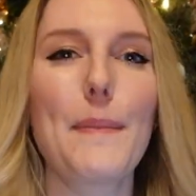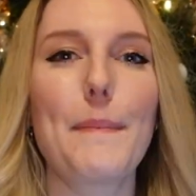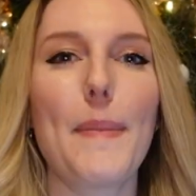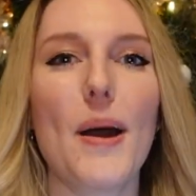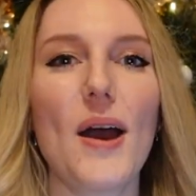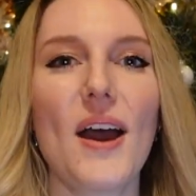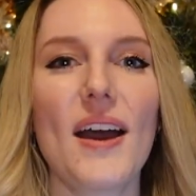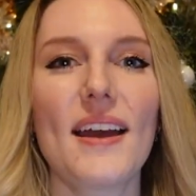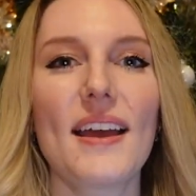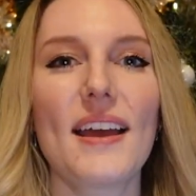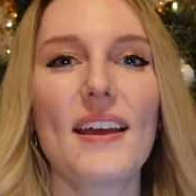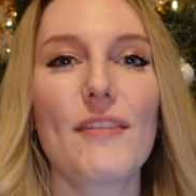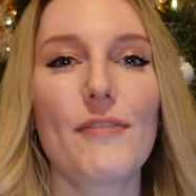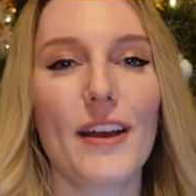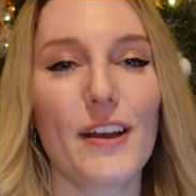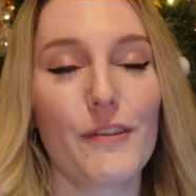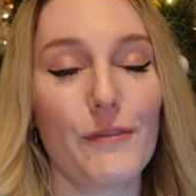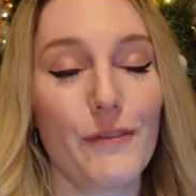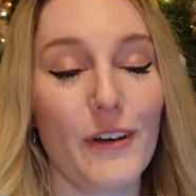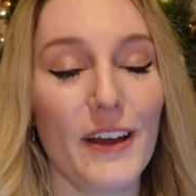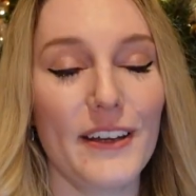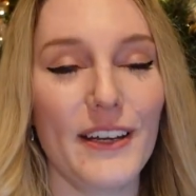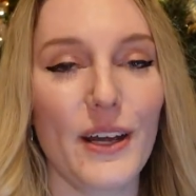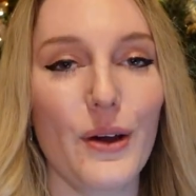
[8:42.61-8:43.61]
but if I
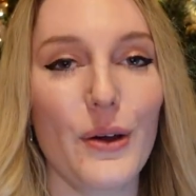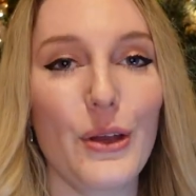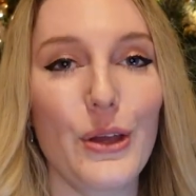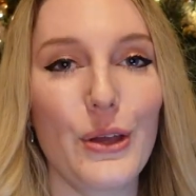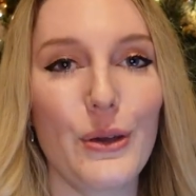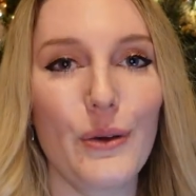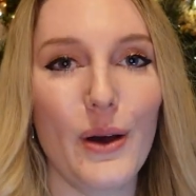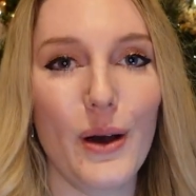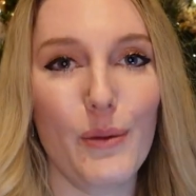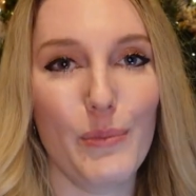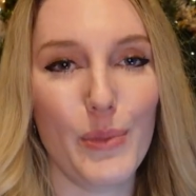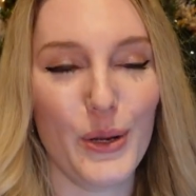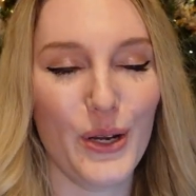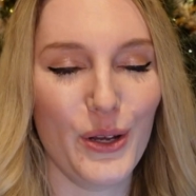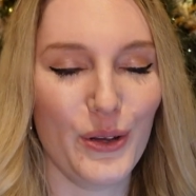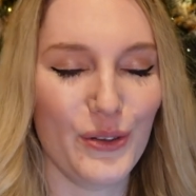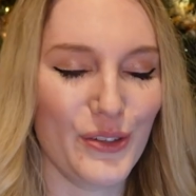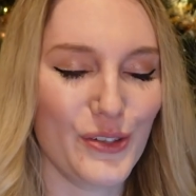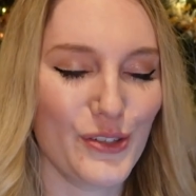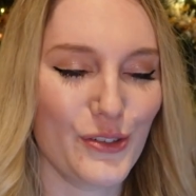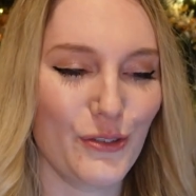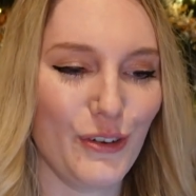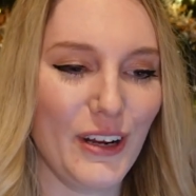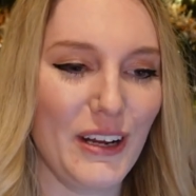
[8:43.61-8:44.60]
can find out who, I'll put it on
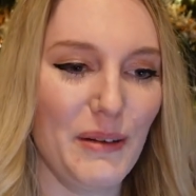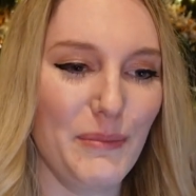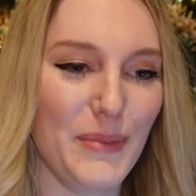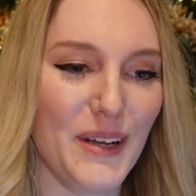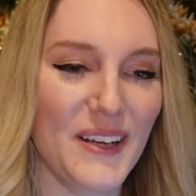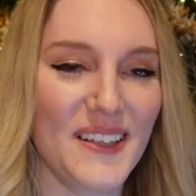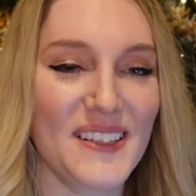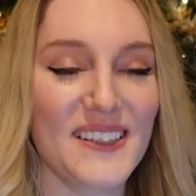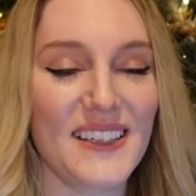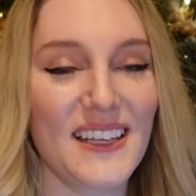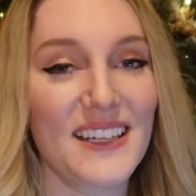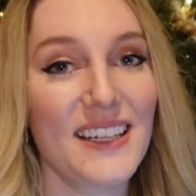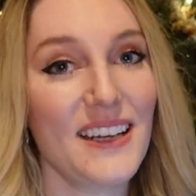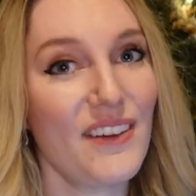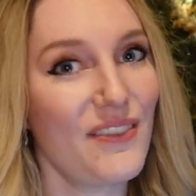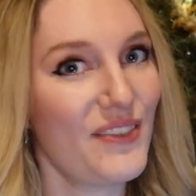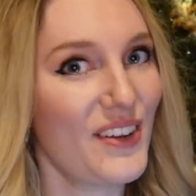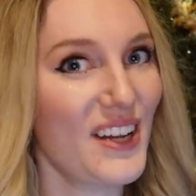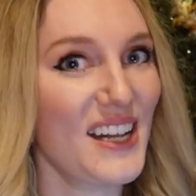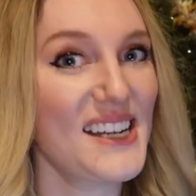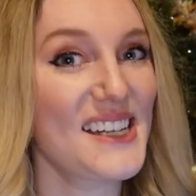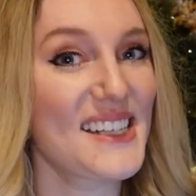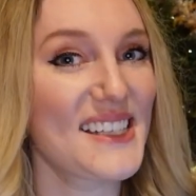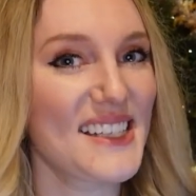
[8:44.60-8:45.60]
the screen, because they
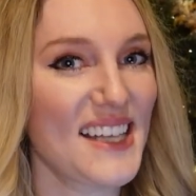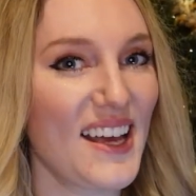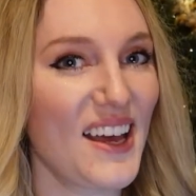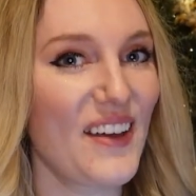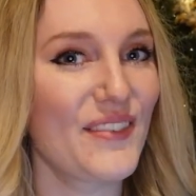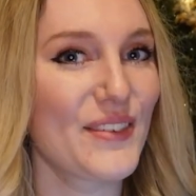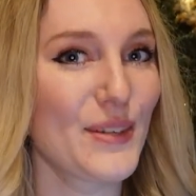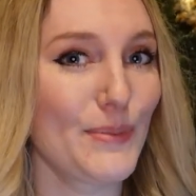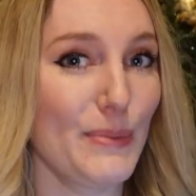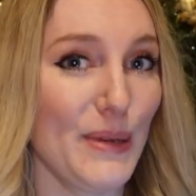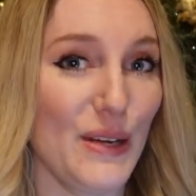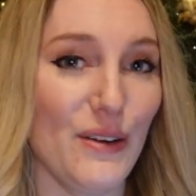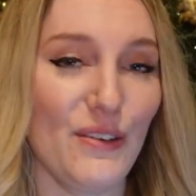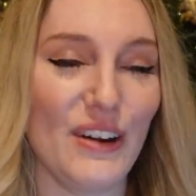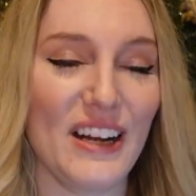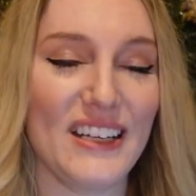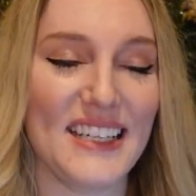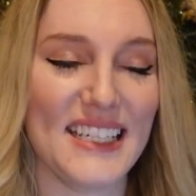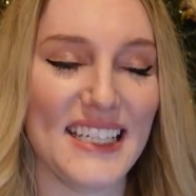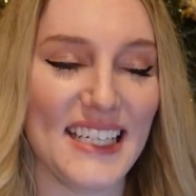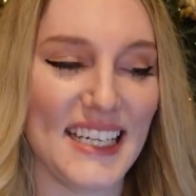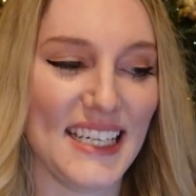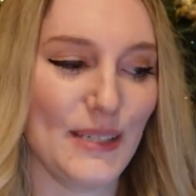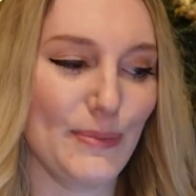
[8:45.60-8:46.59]
definitely deserve to be
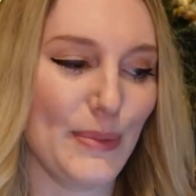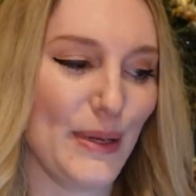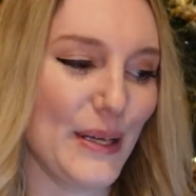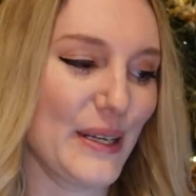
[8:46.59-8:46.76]
credited,